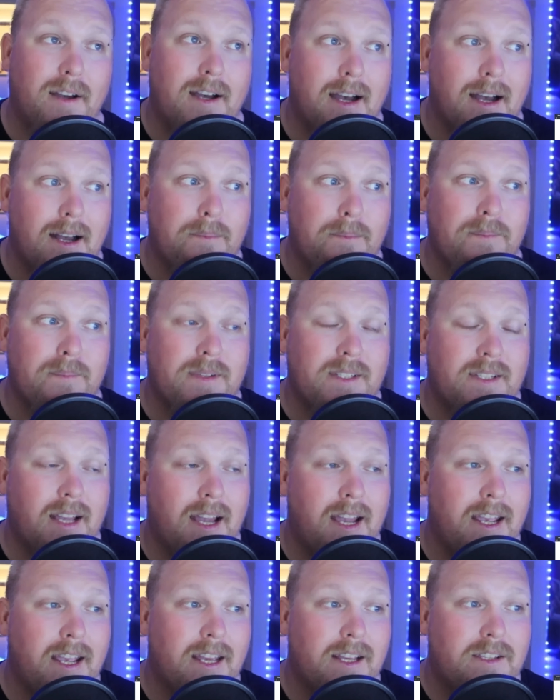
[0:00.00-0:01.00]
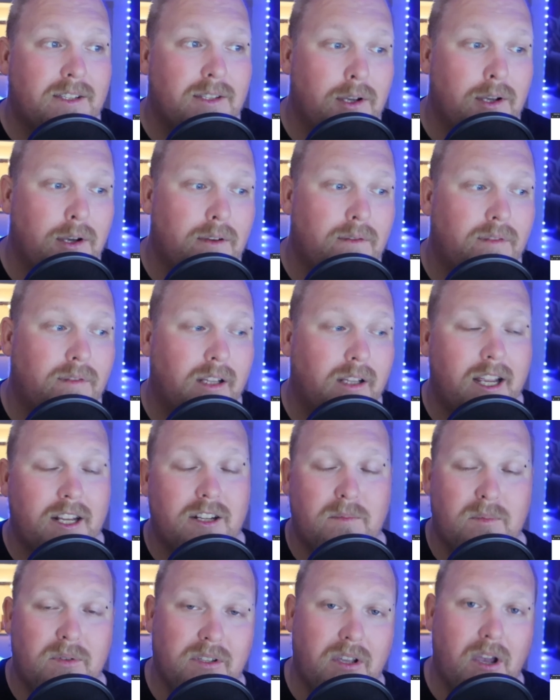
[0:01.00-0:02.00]
say a certain
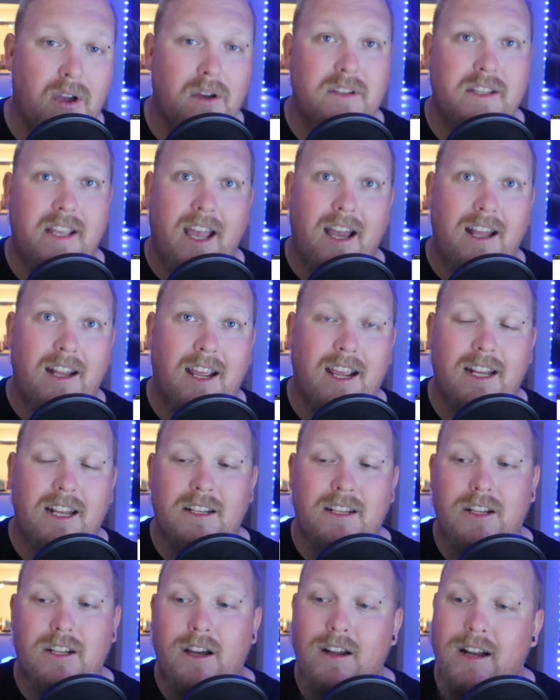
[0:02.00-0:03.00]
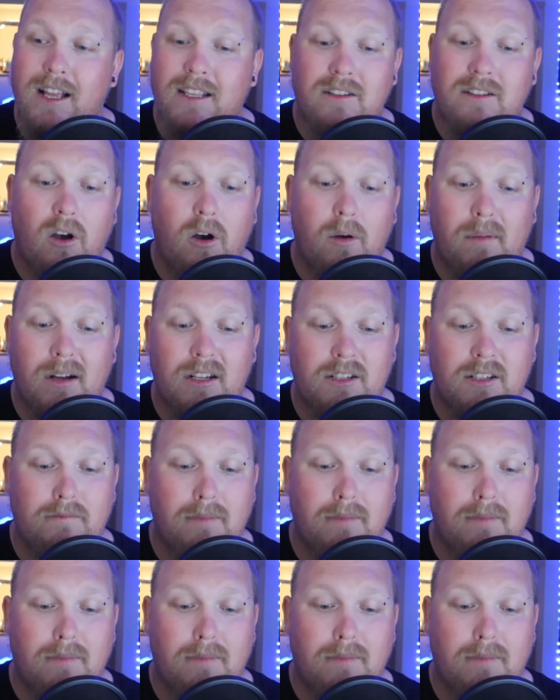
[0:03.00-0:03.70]
philanthropist goes out and donates a whole bunch of money